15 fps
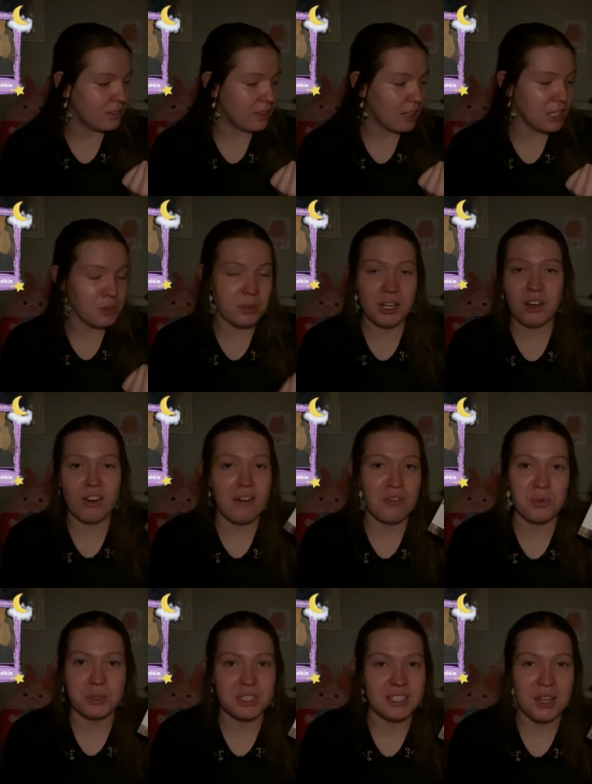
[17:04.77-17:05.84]
That's what I hear
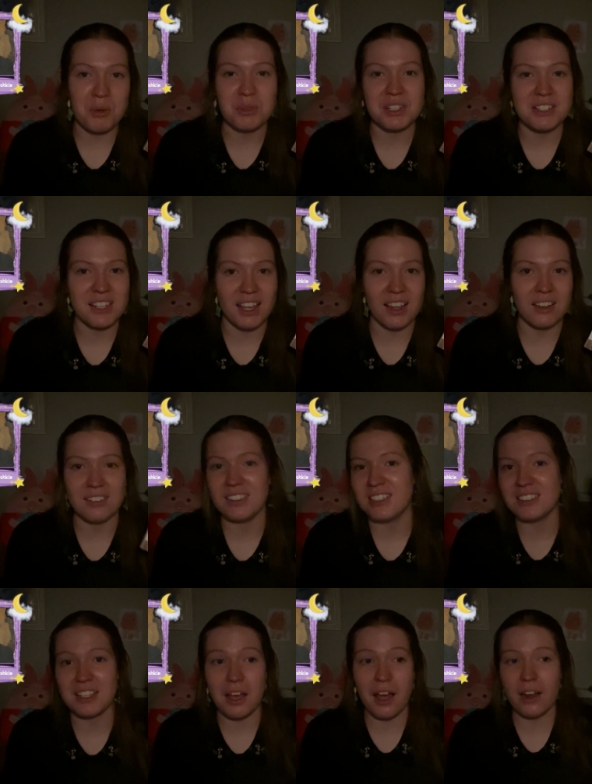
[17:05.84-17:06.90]
everyone say when they say it,
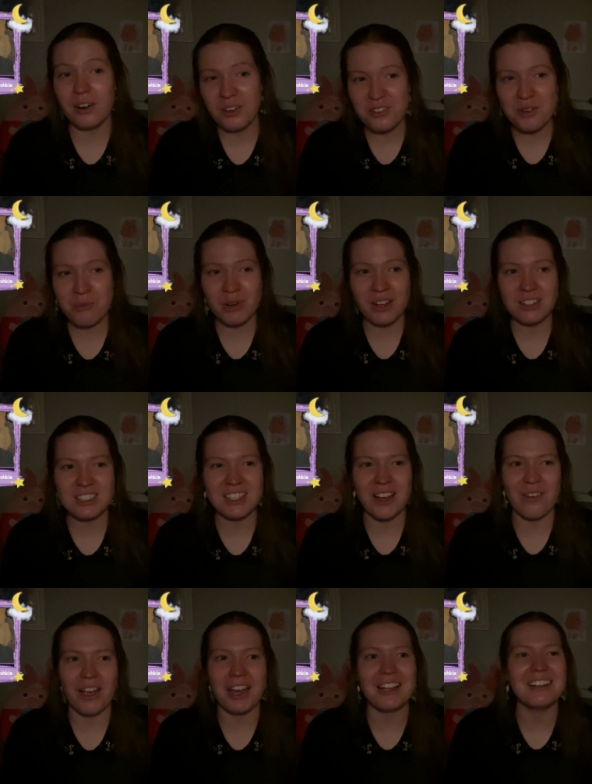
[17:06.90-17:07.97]
is I don't know if I'm pronouncing that
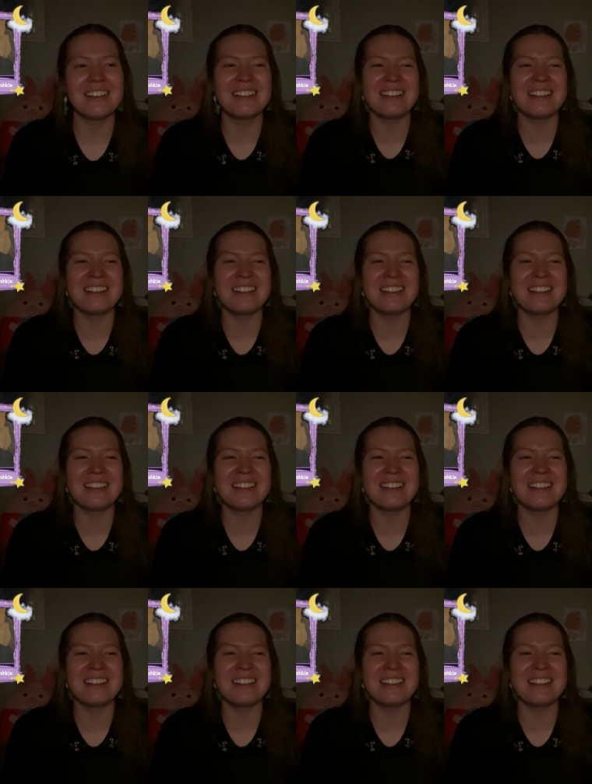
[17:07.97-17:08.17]
right.